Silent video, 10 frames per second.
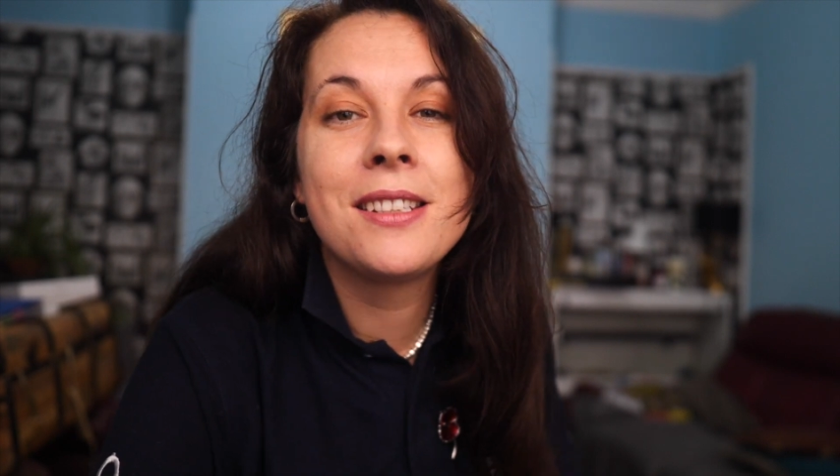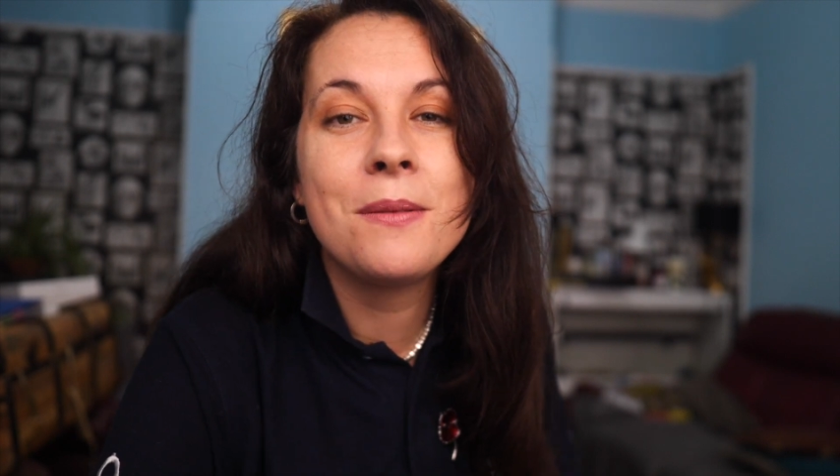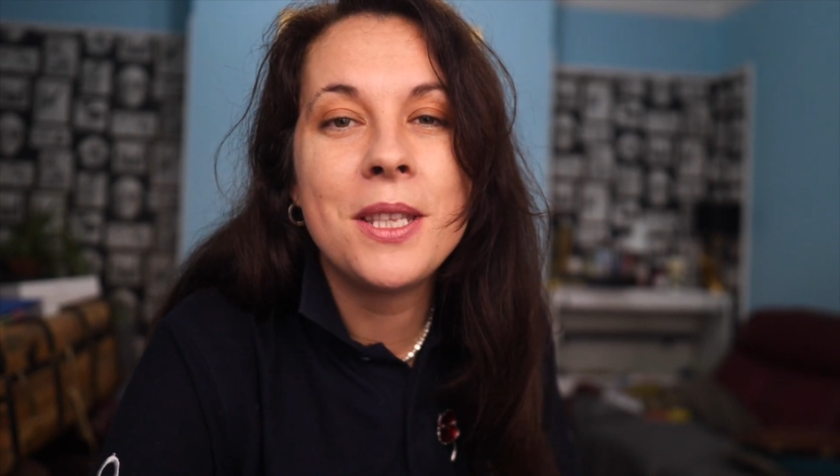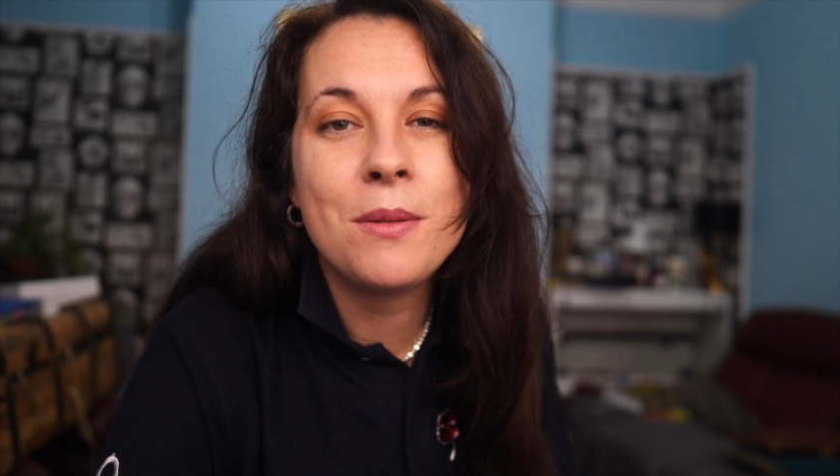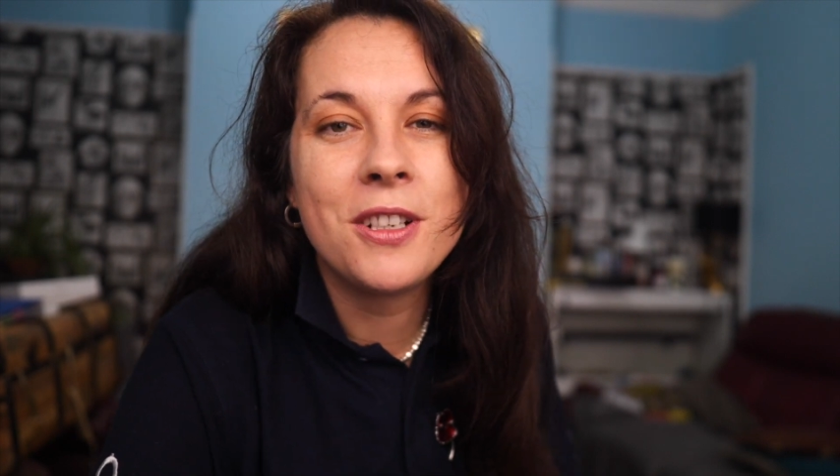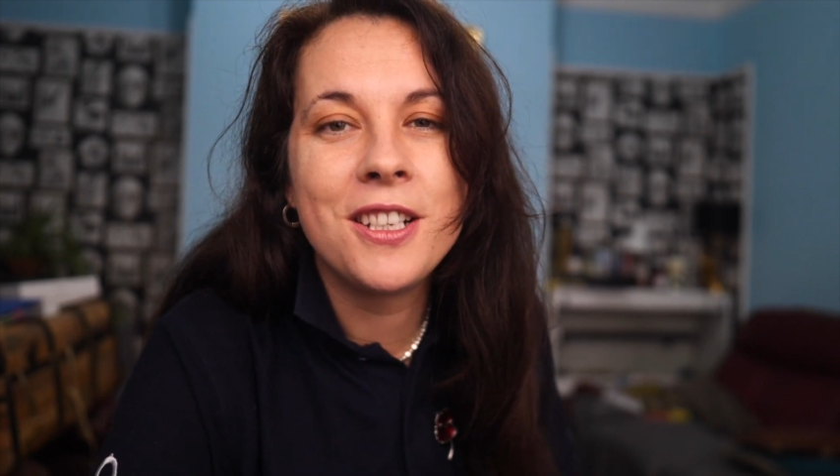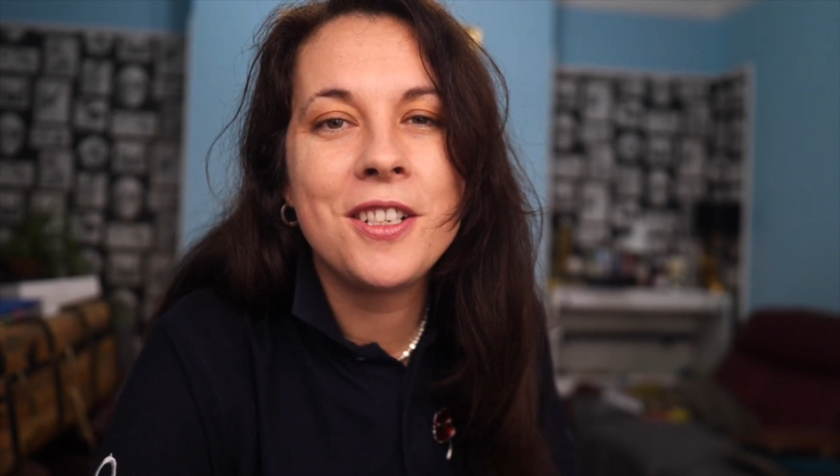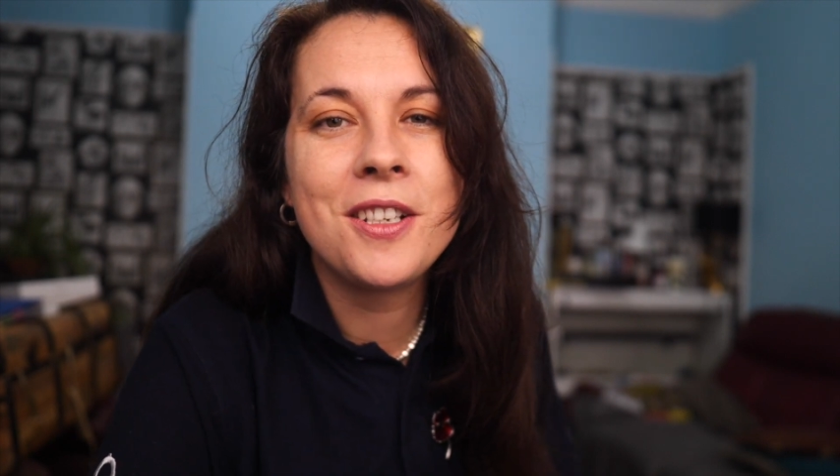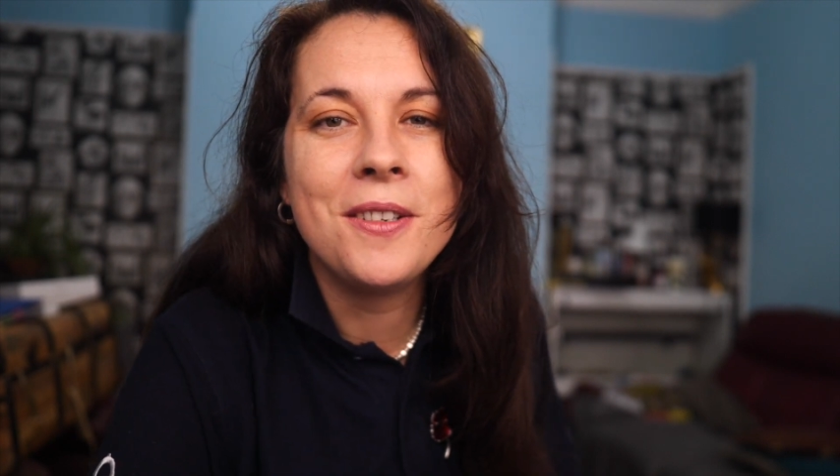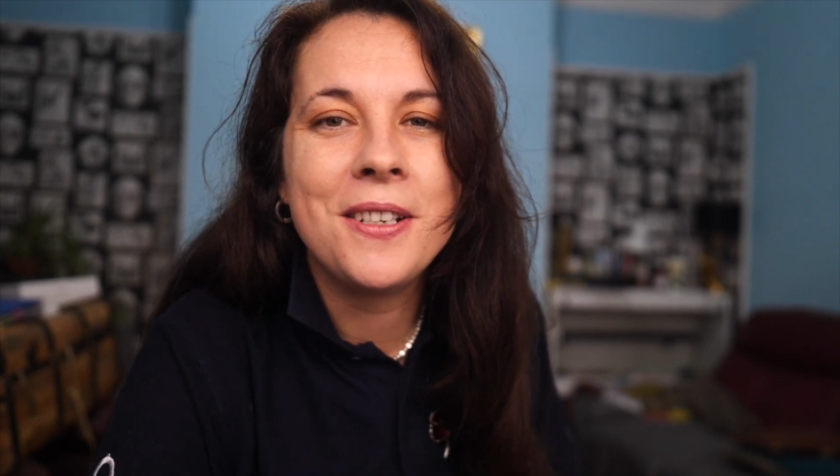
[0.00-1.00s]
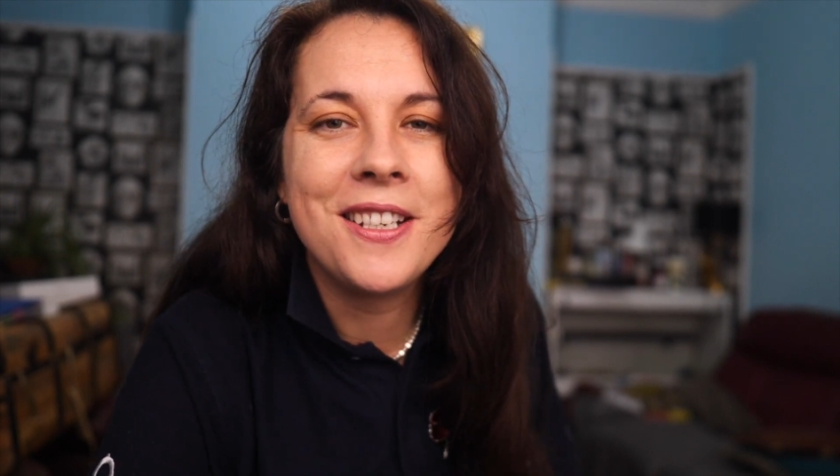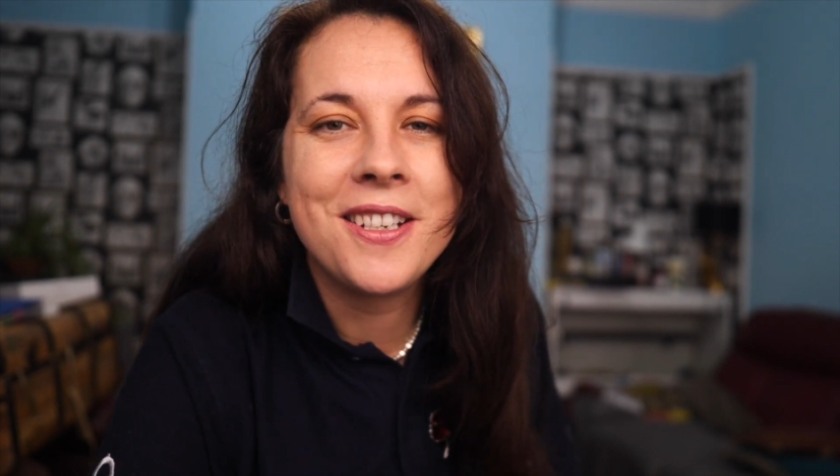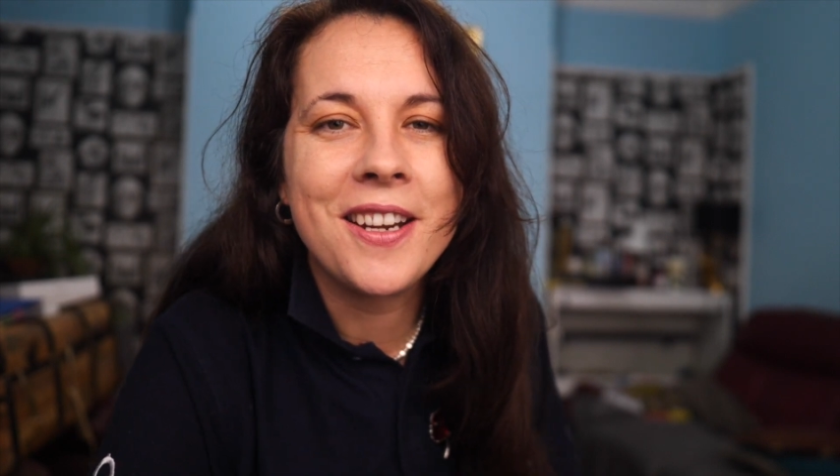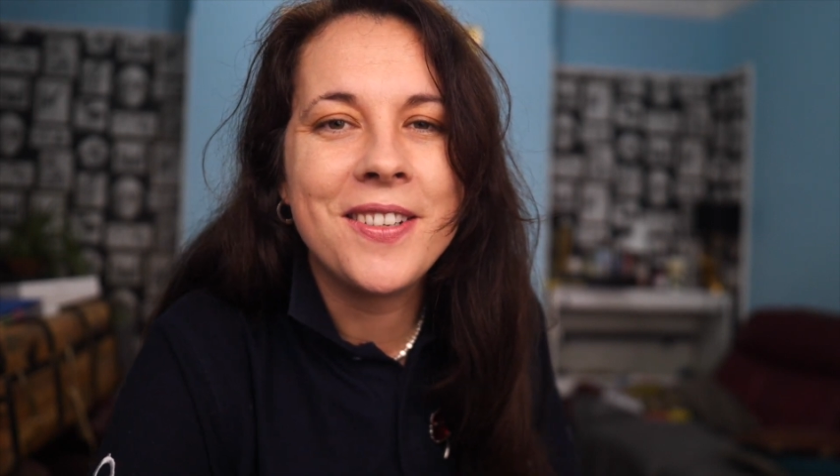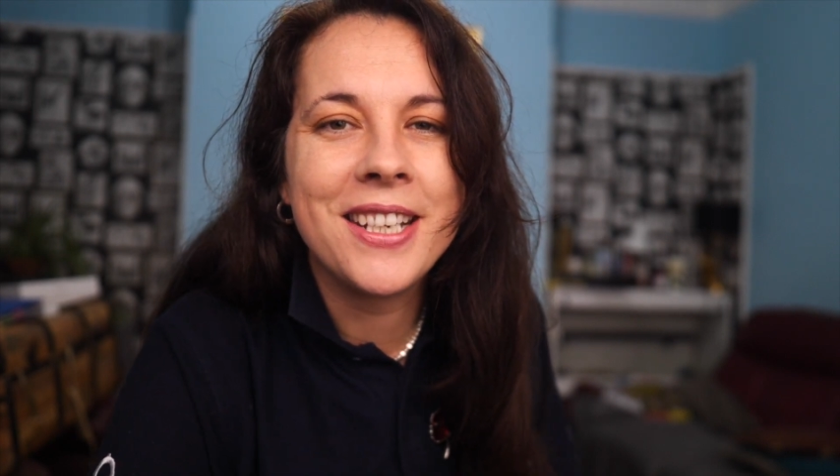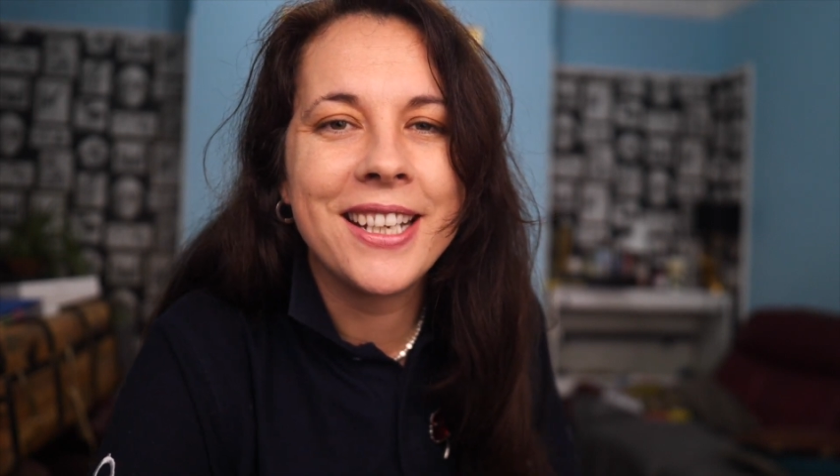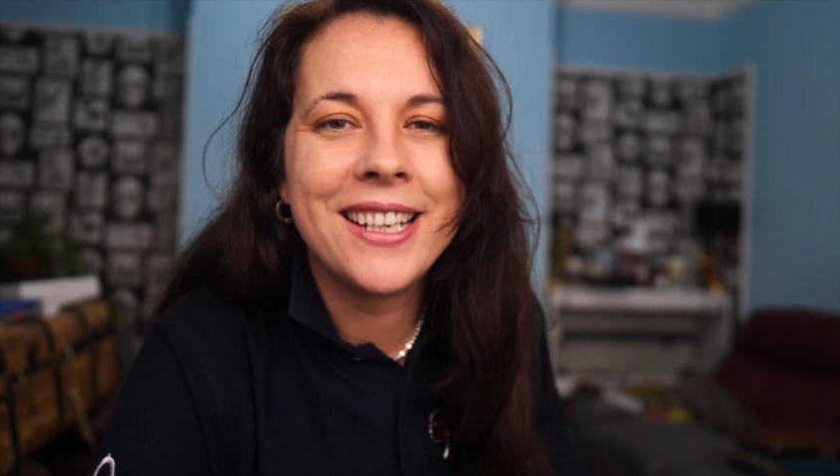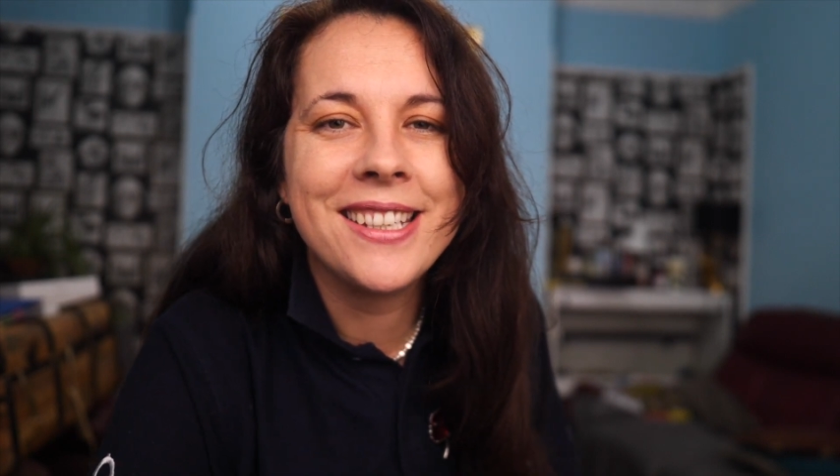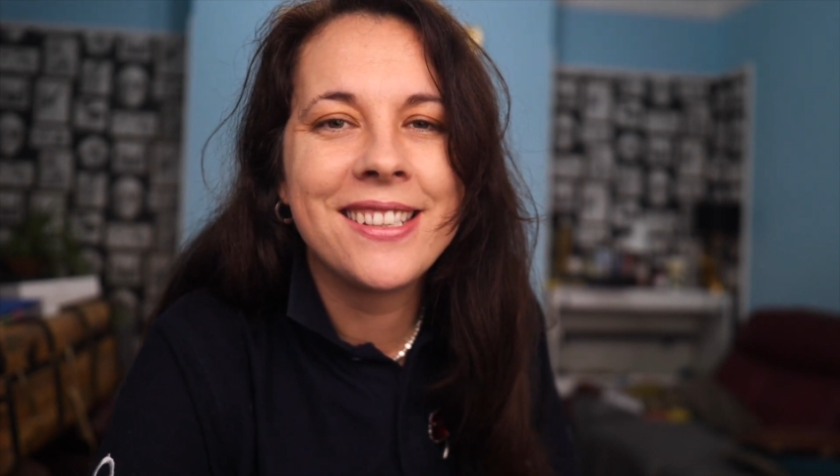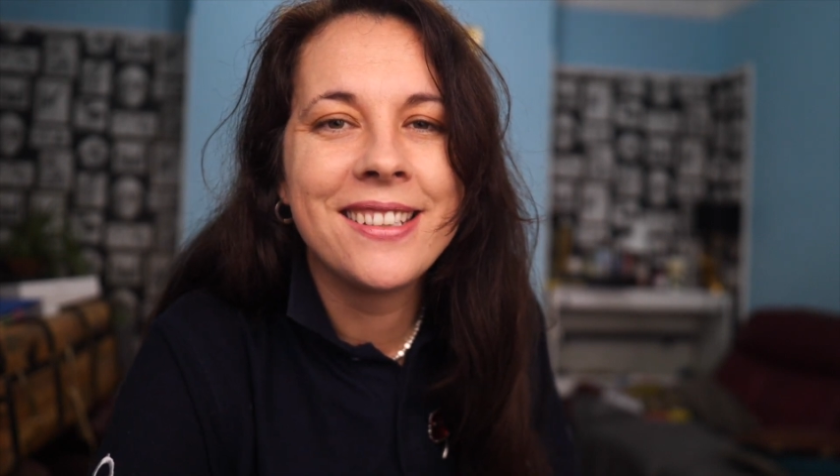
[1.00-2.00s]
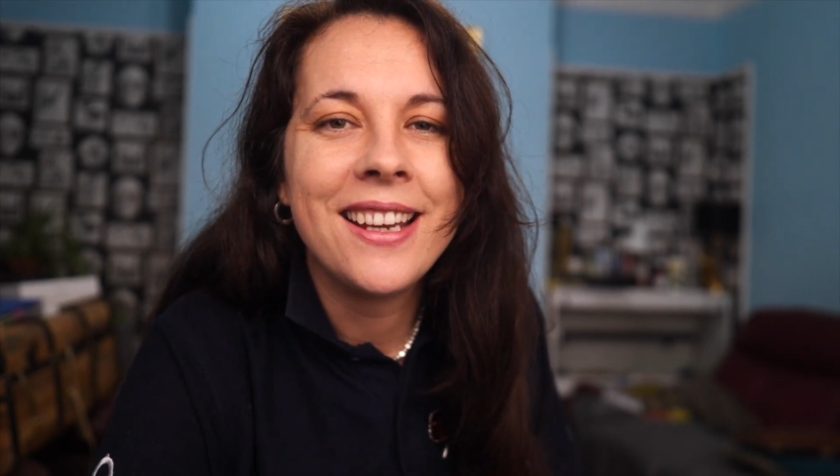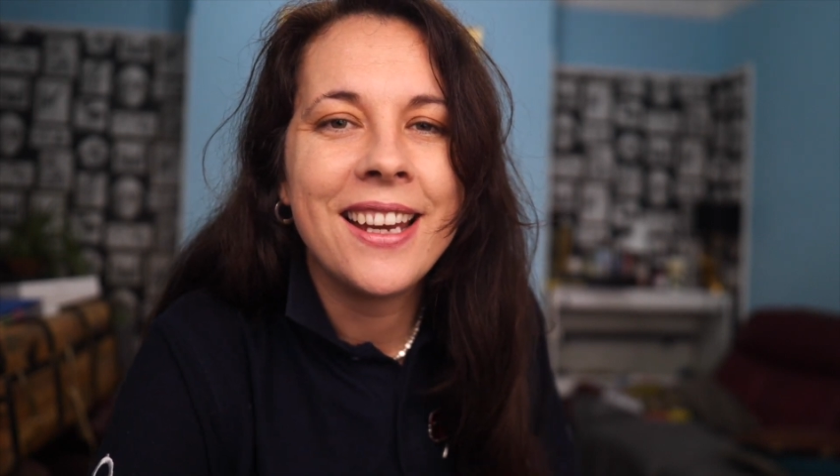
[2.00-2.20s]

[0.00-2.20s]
to win the British Shooting Show tickets.